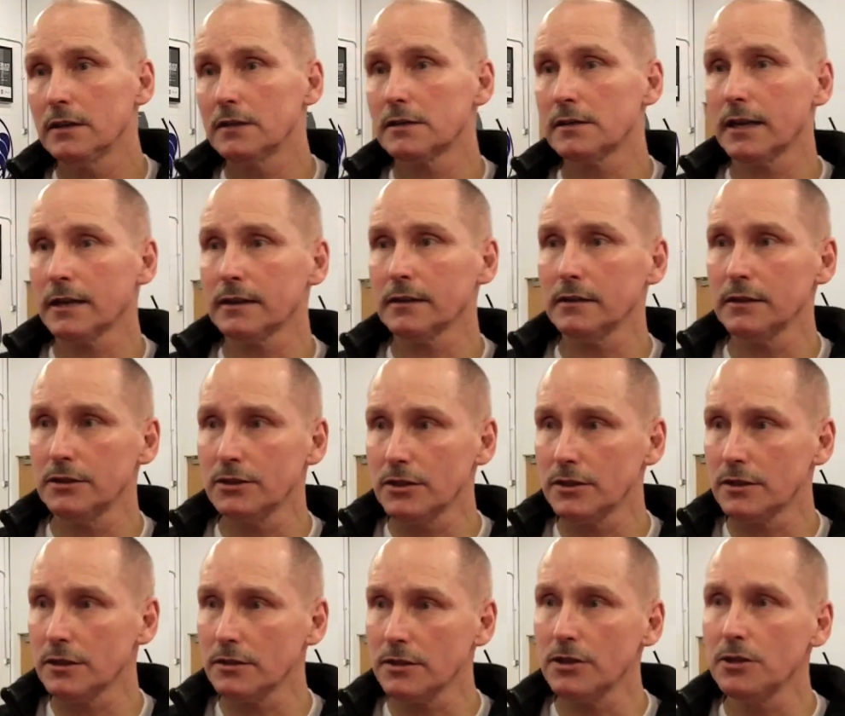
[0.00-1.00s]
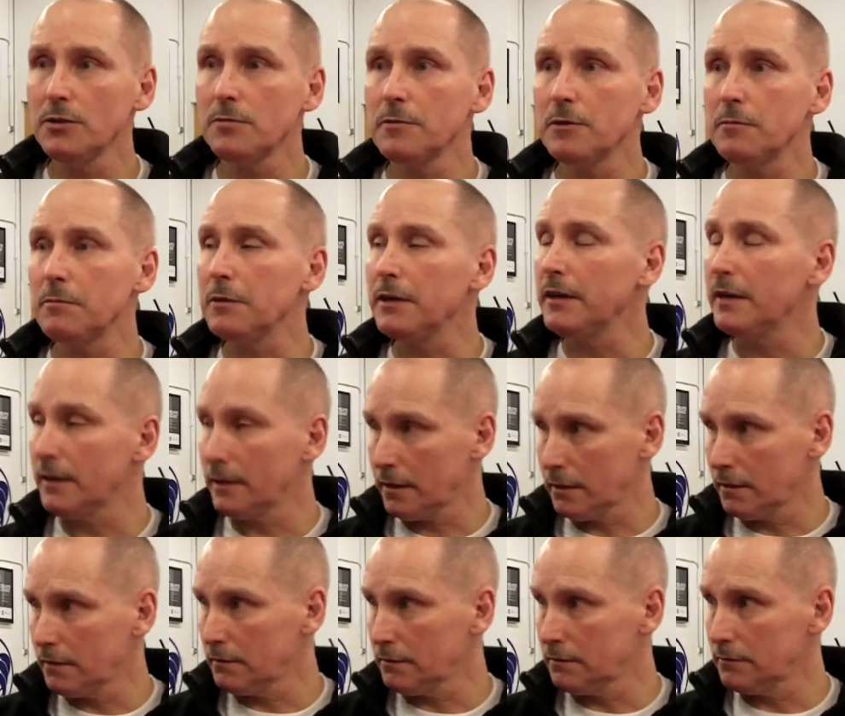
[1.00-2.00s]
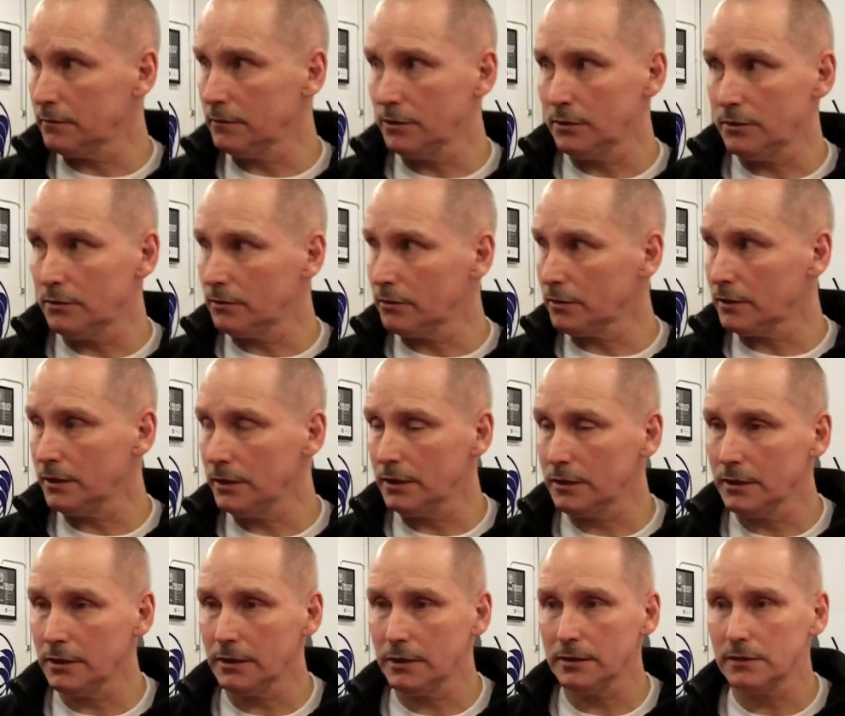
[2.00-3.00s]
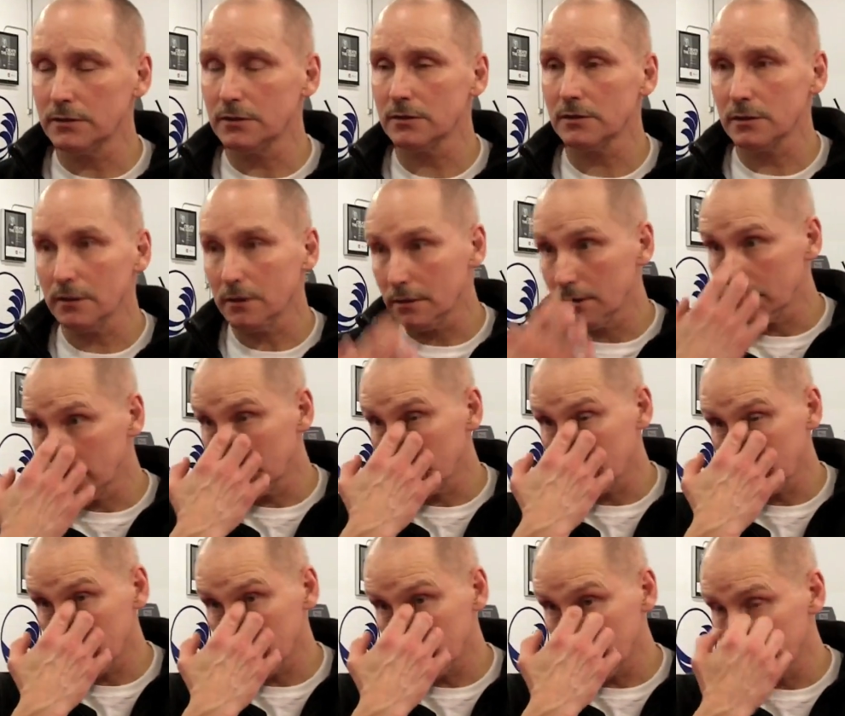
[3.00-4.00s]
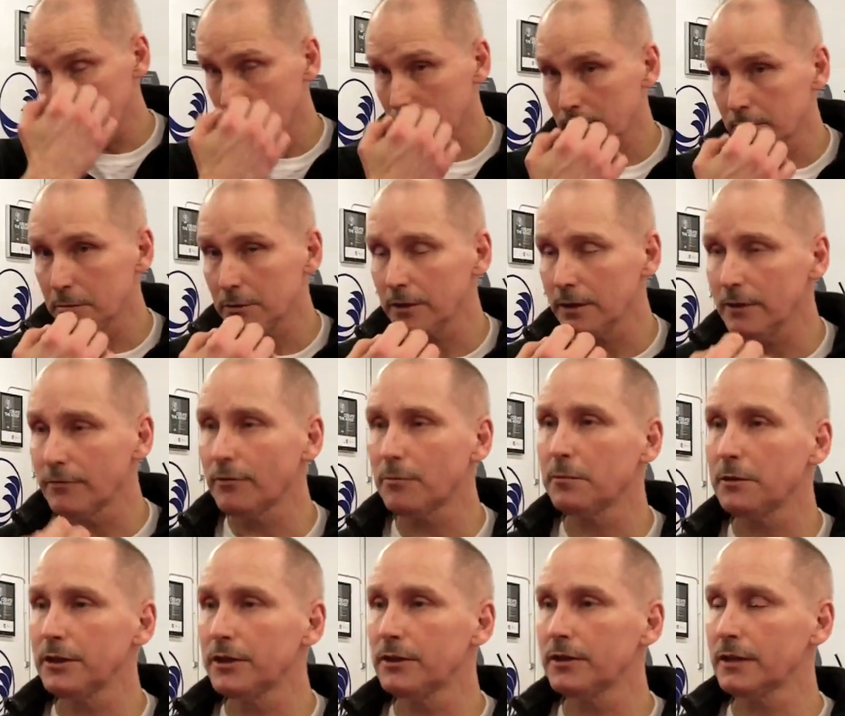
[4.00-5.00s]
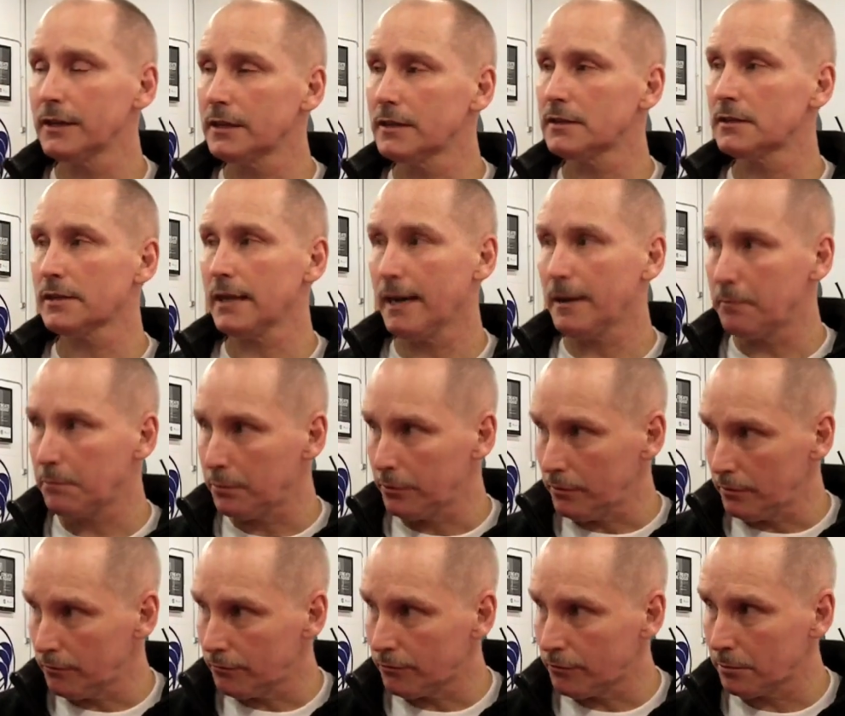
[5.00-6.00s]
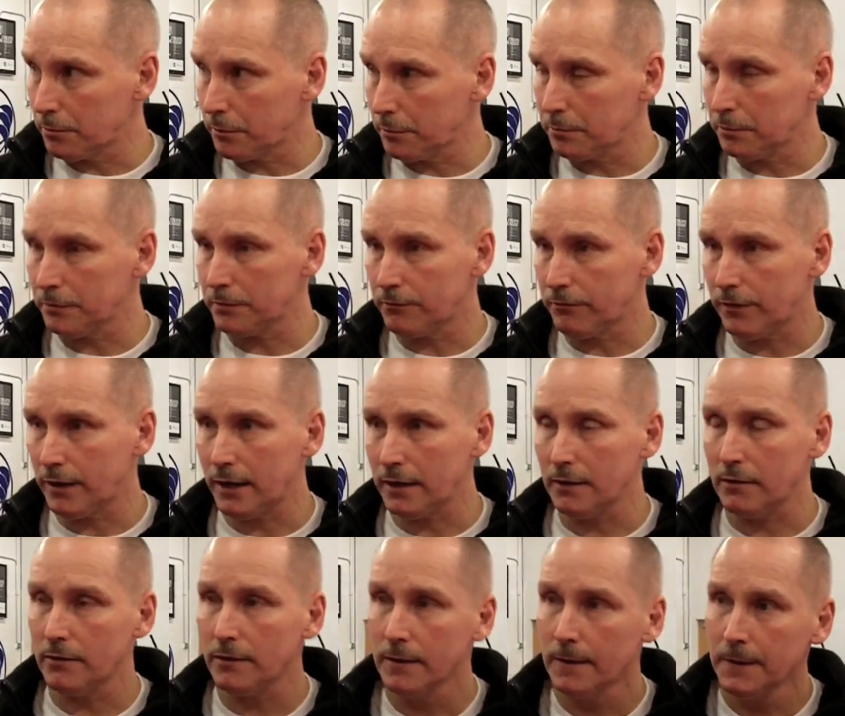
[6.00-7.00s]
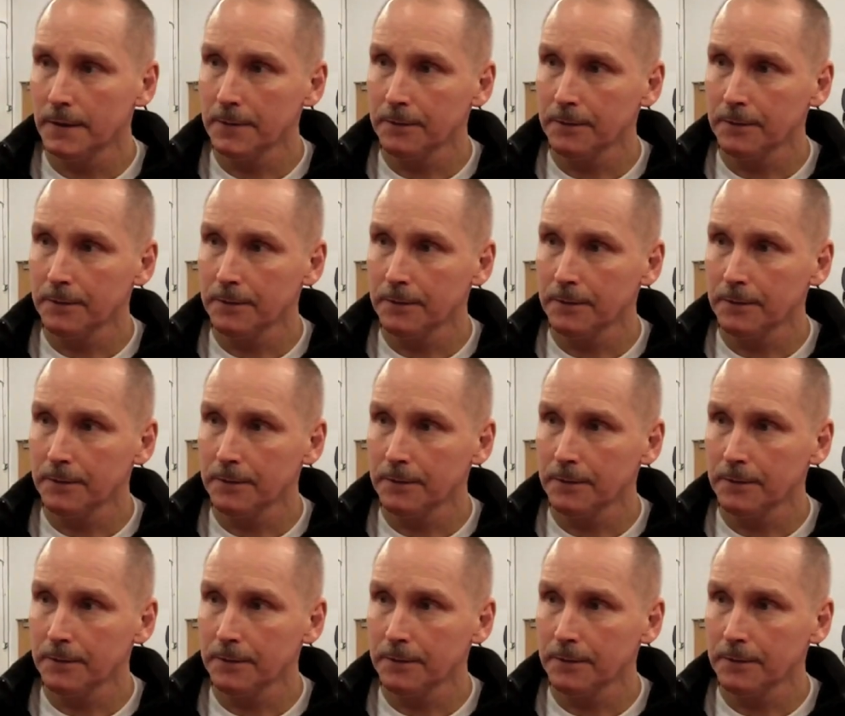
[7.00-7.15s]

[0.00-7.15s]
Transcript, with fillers: Secondly, just as a human being, you know, he's an unbelievably good example for people to follow.